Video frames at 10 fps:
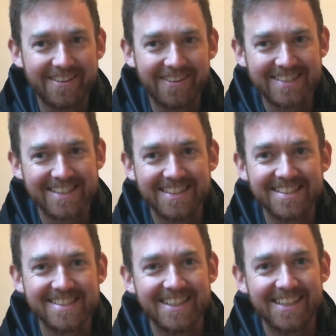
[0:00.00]

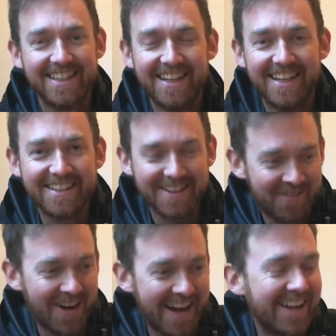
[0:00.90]
residents that
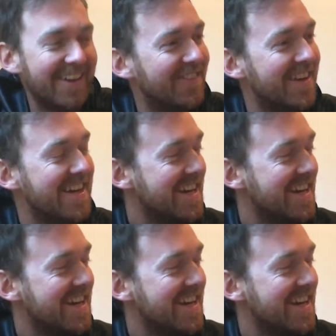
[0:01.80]
might have